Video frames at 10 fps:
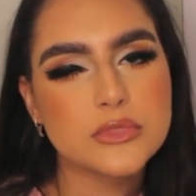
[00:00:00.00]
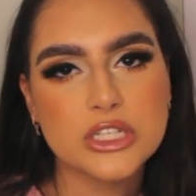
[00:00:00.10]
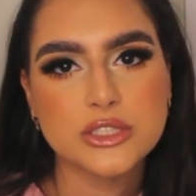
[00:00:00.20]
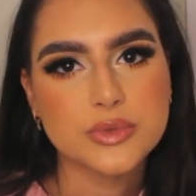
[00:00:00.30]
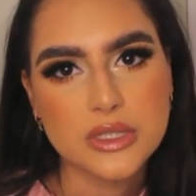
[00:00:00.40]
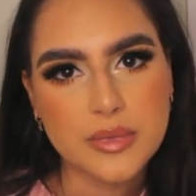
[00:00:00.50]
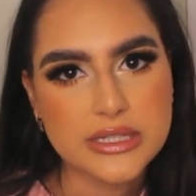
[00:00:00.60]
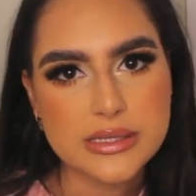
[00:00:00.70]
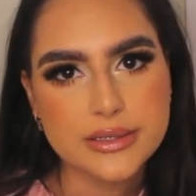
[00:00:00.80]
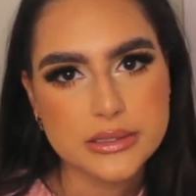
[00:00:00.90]
doesn't really
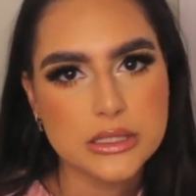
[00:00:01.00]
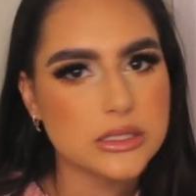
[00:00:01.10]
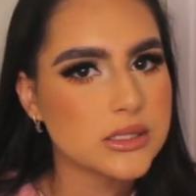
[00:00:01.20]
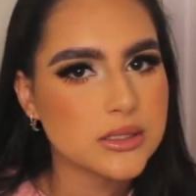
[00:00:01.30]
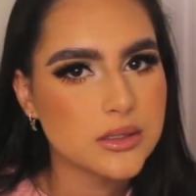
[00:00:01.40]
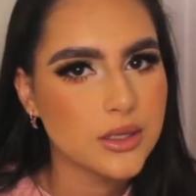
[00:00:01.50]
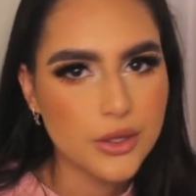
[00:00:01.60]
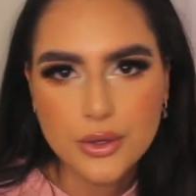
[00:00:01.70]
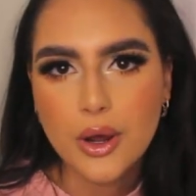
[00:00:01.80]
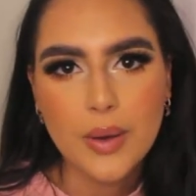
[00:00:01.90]
make sense because
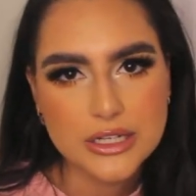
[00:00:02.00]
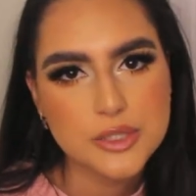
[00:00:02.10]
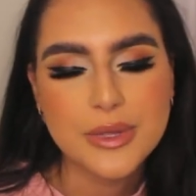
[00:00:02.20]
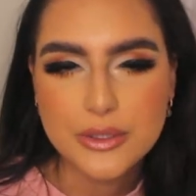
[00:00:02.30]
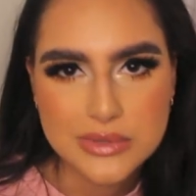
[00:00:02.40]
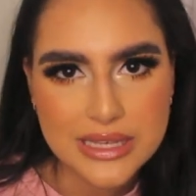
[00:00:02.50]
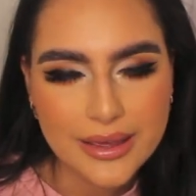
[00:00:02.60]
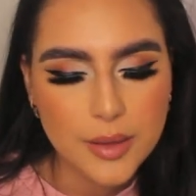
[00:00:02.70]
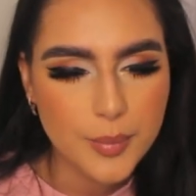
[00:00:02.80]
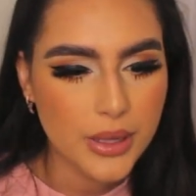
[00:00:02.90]
I should be
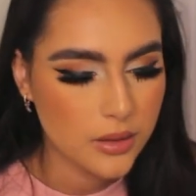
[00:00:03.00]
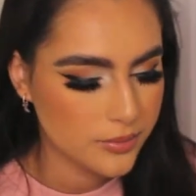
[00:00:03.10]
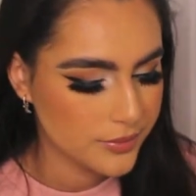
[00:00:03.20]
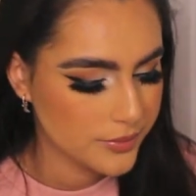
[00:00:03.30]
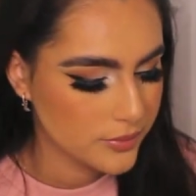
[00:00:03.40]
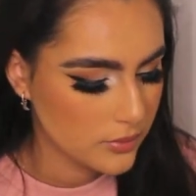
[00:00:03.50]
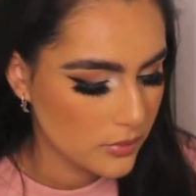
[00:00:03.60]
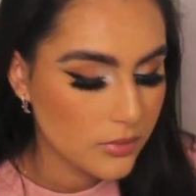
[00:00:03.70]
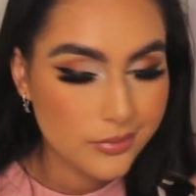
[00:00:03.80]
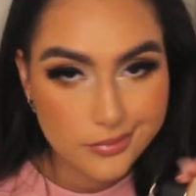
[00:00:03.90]
using it, but
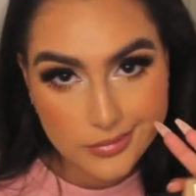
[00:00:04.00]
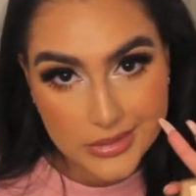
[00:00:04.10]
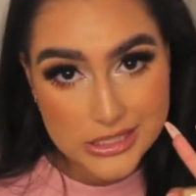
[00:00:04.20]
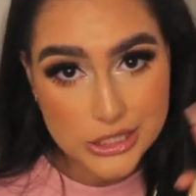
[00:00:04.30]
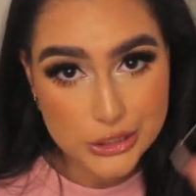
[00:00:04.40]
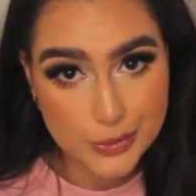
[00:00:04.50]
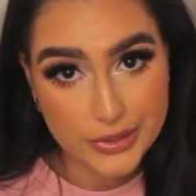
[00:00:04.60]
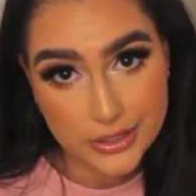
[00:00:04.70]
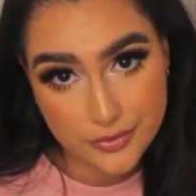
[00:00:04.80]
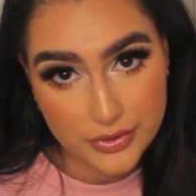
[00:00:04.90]
this is a
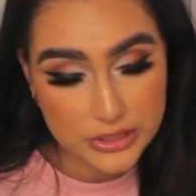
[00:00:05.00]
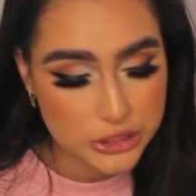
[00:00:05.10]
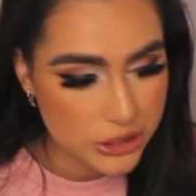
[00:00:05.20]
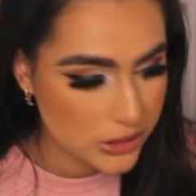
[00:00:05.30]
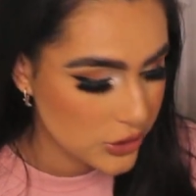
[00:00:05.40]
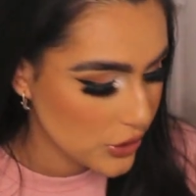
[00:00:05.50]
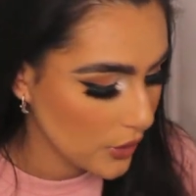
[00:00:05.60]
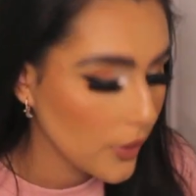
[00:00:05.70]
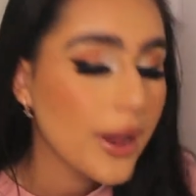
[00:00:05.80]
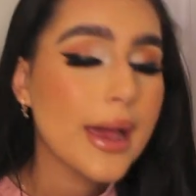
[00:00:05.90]
really good foundation.
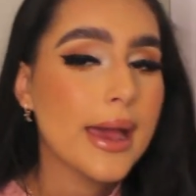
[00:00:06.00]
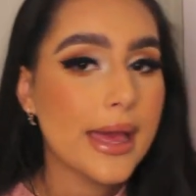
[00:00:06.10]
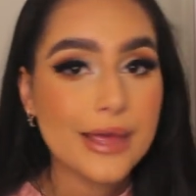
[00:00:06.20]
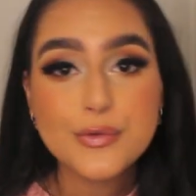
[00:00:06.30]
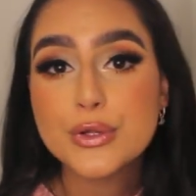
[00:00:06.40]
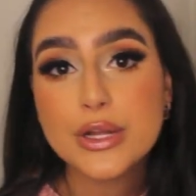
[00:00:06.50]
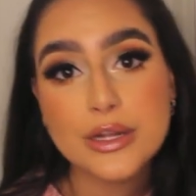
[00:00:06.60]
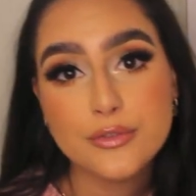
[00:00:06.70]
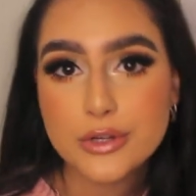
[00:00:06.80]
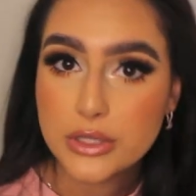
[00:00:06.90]
So if you're
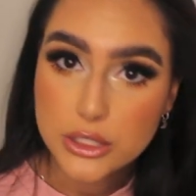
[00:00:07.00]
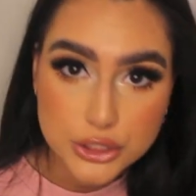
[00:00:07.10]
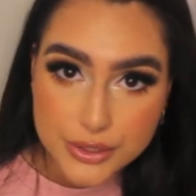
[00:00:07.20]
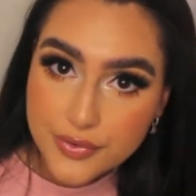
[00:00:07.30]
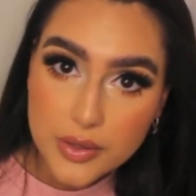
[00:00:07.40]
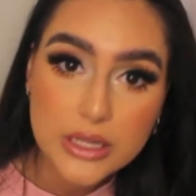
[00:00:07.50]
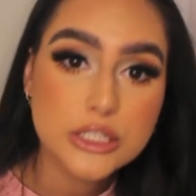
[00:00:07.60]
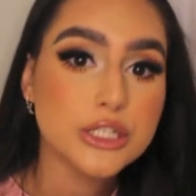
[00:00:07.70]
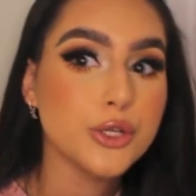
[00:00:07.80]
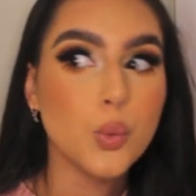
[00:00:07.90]
looking for a luxury
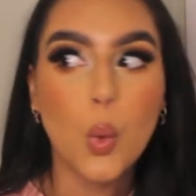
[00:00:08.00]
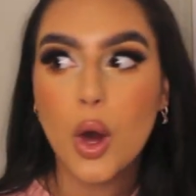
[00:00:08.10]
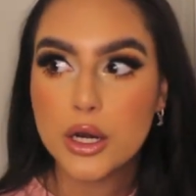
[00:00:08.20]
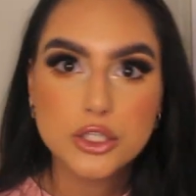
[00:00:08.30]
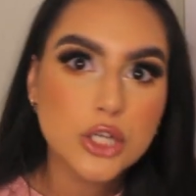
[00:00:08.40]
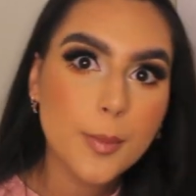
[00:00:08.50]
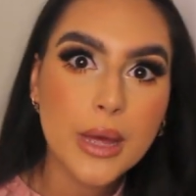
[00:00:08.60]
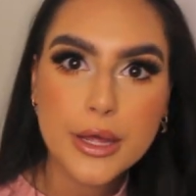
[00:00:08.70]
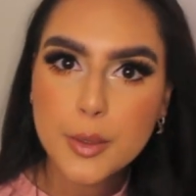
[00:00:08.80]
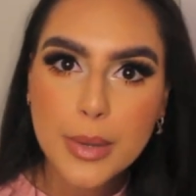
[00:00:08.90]
foundation, you want to drop
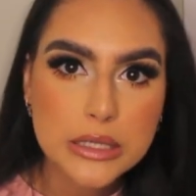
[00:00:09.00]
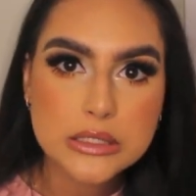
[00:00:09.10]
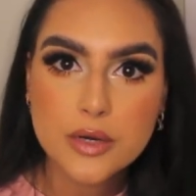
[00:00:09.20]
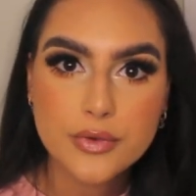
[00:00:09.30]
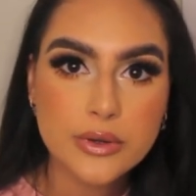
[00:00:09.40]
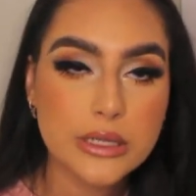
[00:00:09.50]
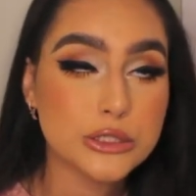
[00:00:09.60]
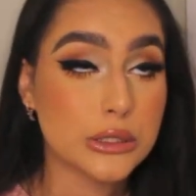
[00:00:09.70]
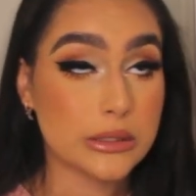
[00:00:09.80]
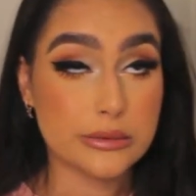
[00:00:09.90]
$100 on a
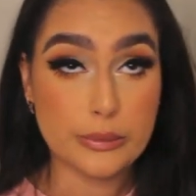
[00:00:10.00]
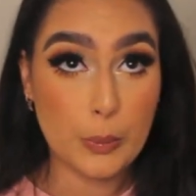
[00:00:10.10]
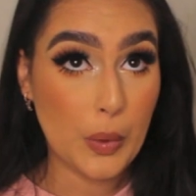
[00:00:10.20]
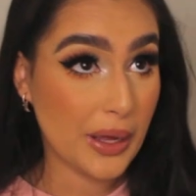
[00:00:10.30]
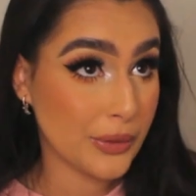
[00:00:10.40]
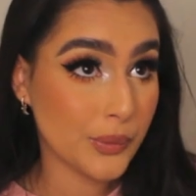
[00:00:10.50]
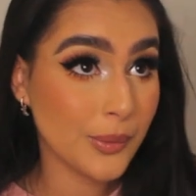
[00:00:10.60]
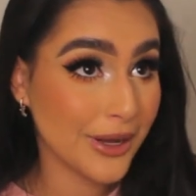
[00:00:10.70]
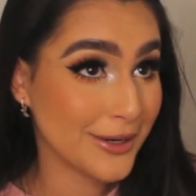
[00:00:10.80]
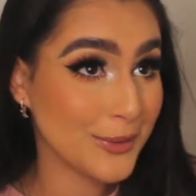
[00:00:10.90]
foundation, I don't know why you
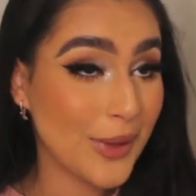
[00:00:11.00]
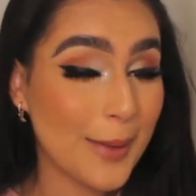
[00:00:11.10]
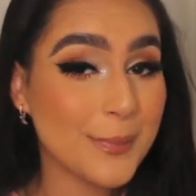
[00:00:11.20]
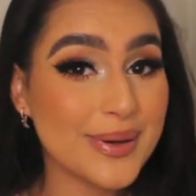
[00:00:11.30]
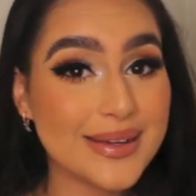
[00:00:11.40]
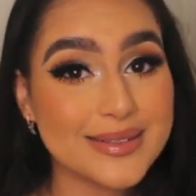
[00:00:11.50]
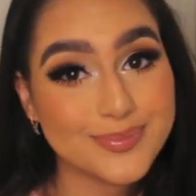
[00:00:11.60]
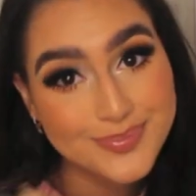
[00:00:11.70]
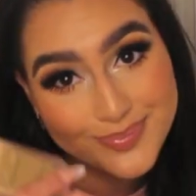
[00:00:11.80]
would want to do that, but